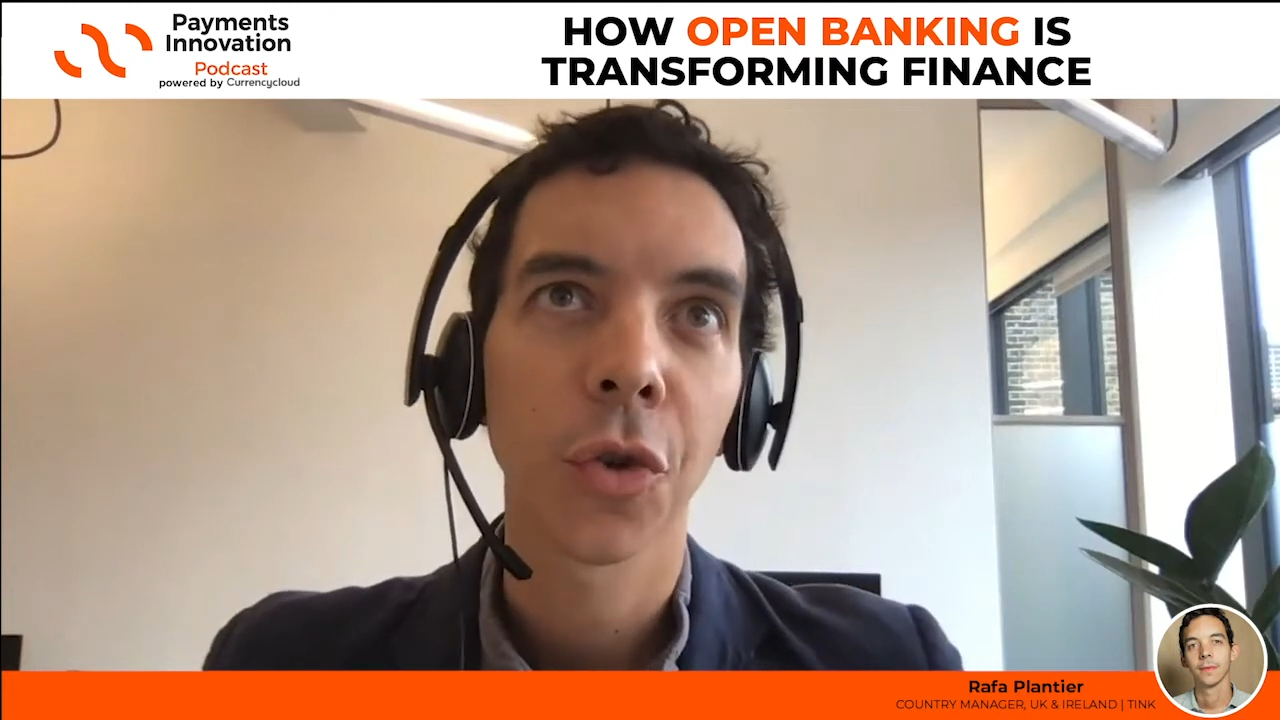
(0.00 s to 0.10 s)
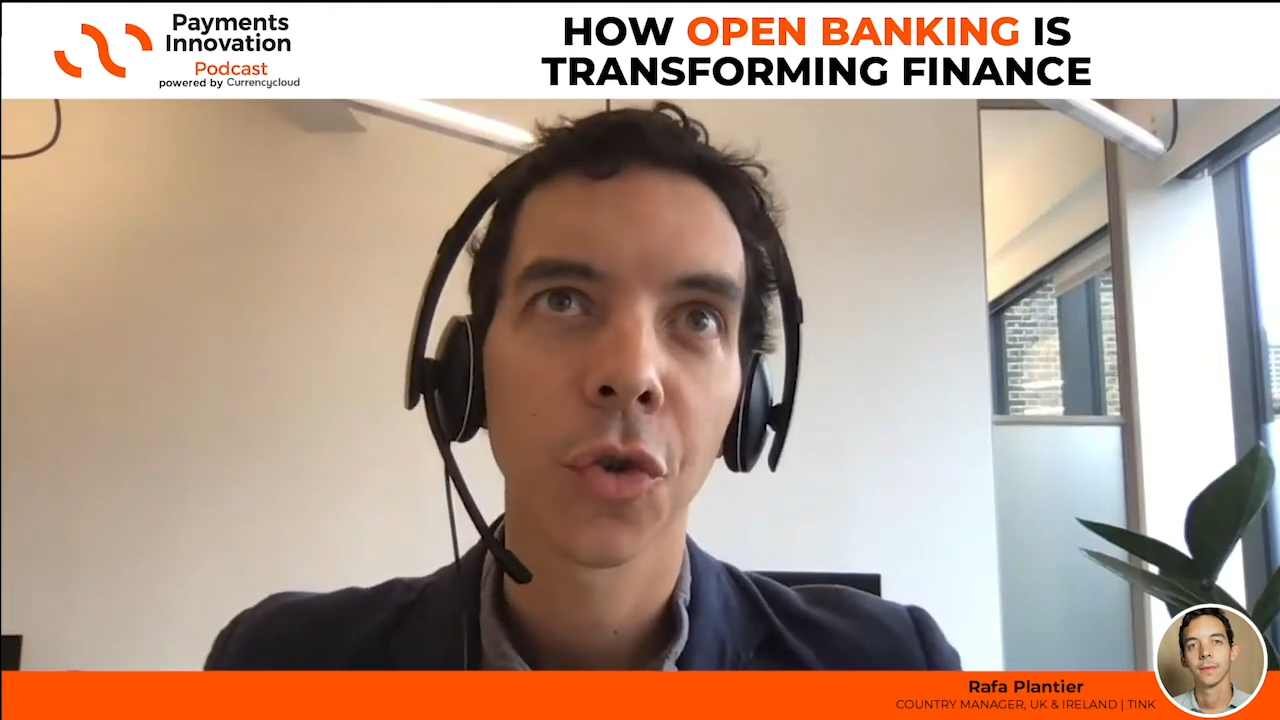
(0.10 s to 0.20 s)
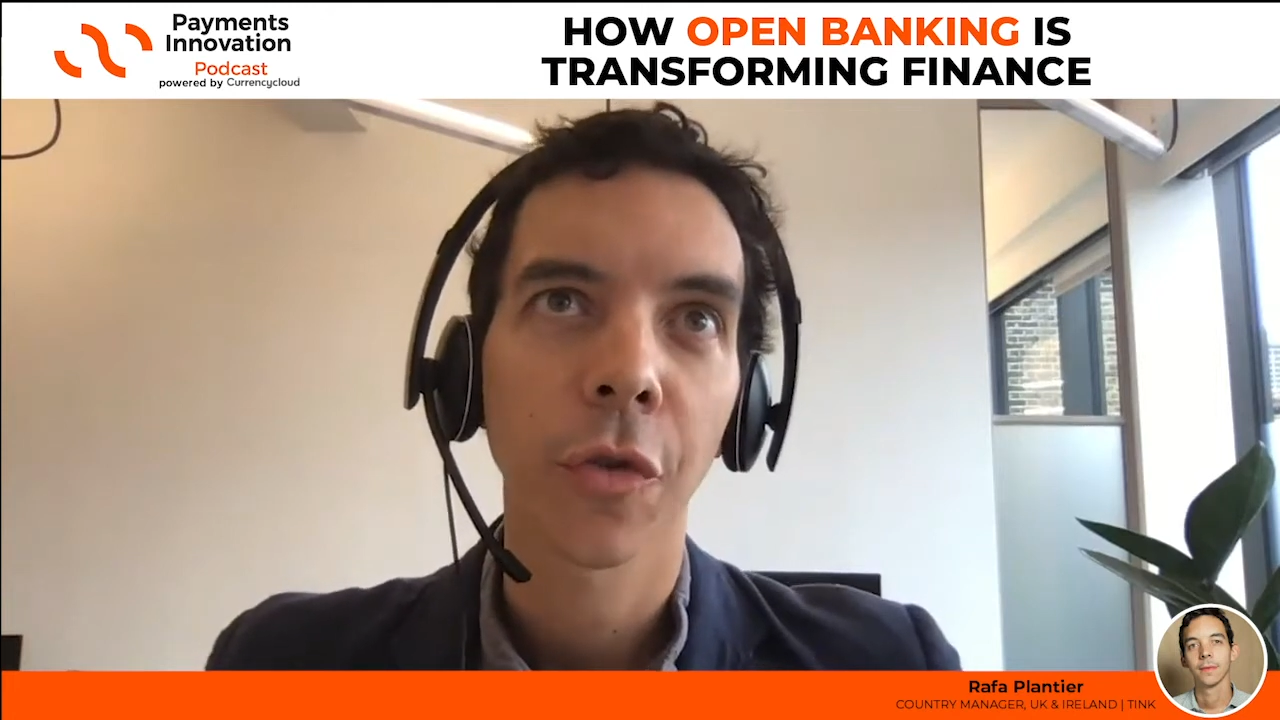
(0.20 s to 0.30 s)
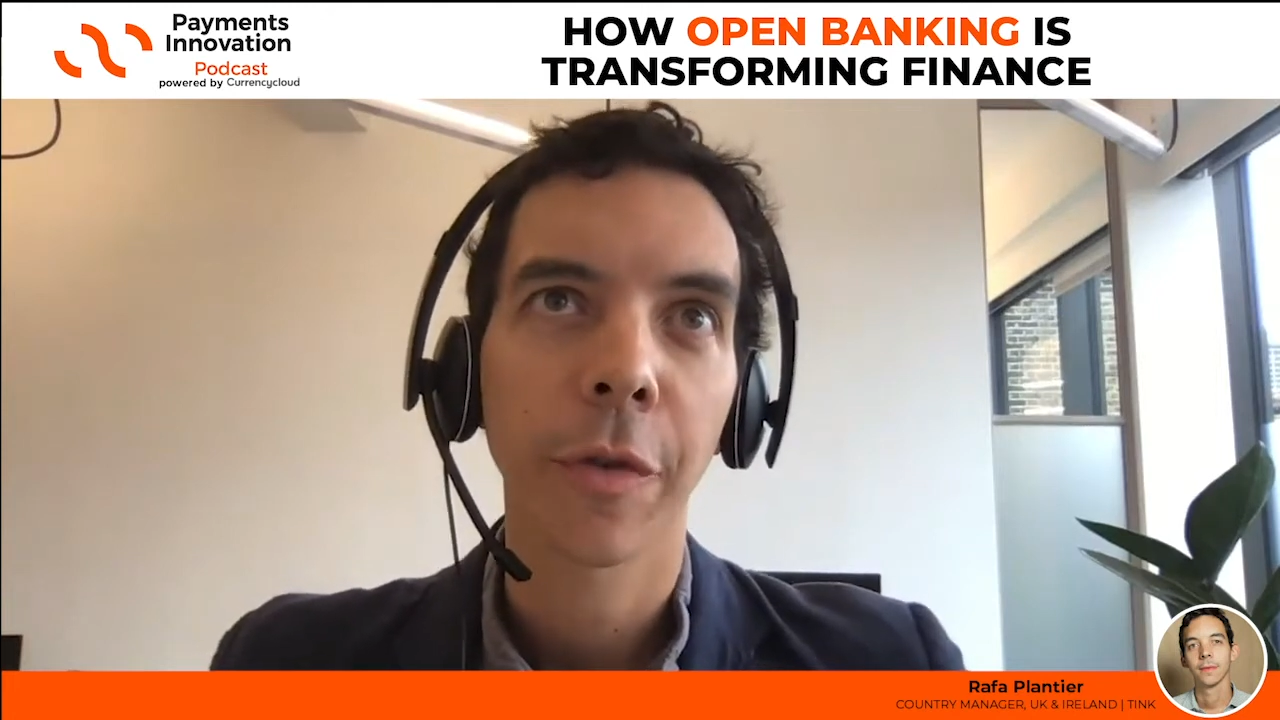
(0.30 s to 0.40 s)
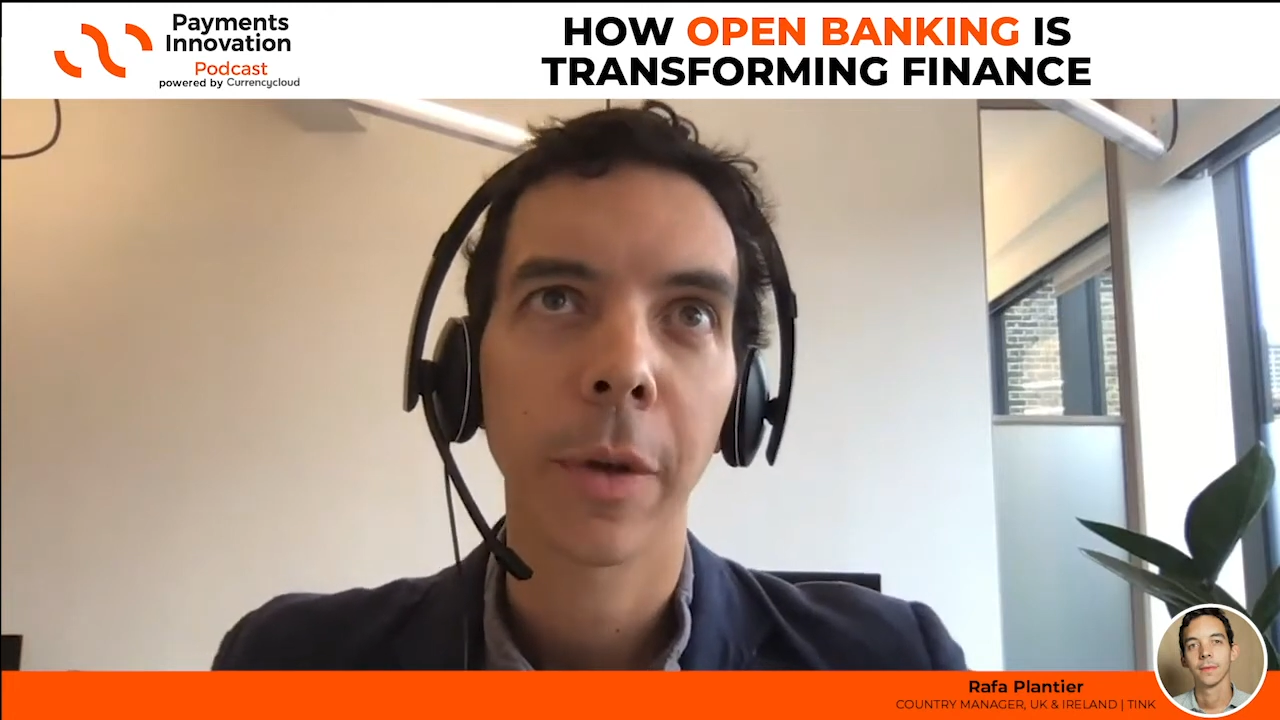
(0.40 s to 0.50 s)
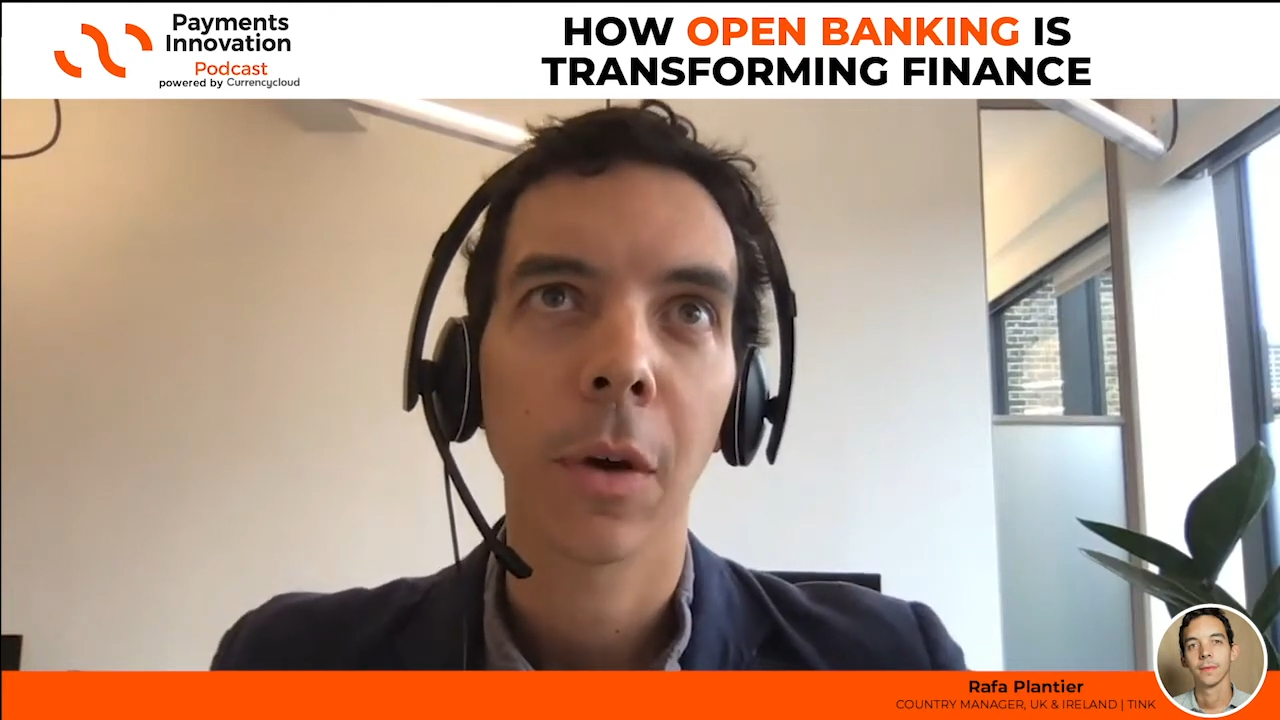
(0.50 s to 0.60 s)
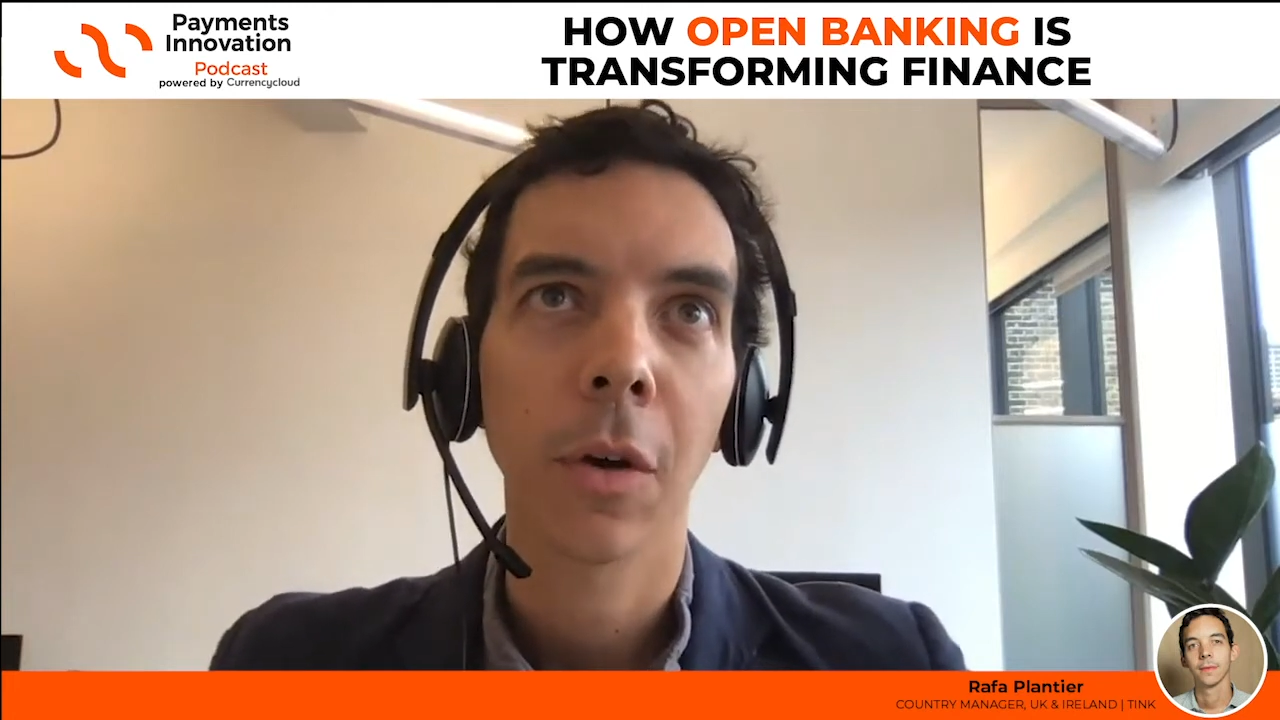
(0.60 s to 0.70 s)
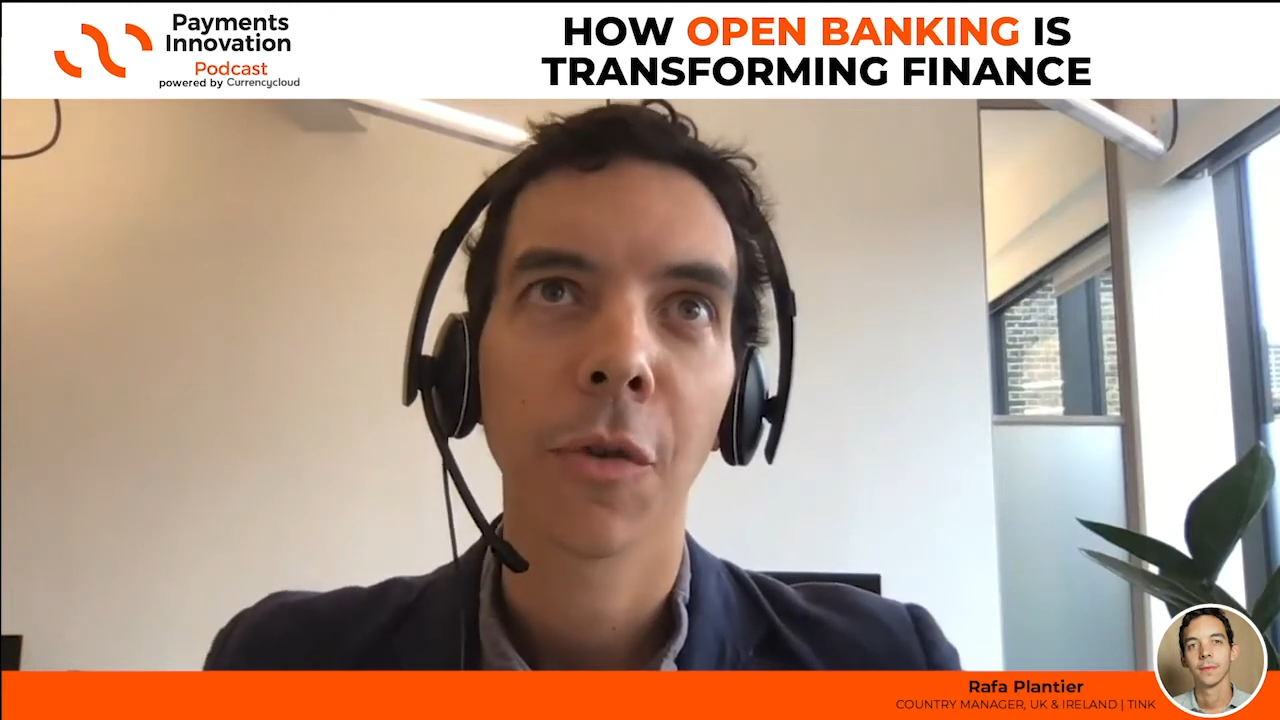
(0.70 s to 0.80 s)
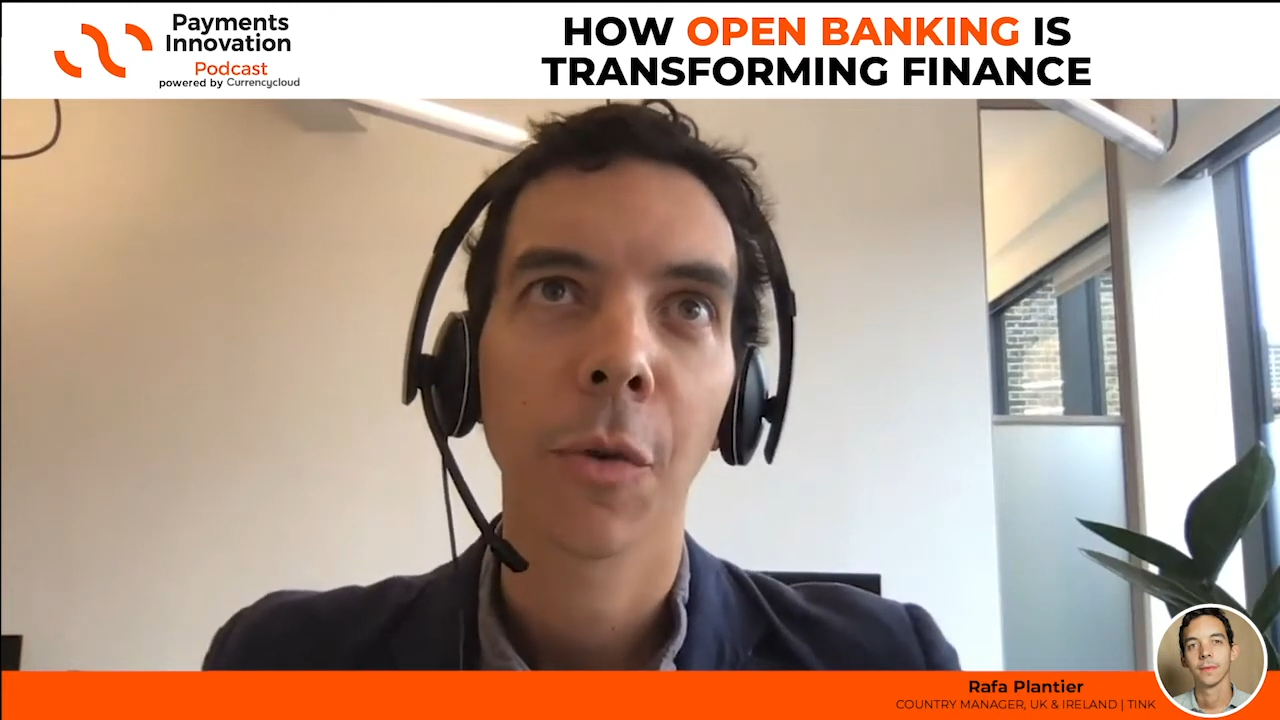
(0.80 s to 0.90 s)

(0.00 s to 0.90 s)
use of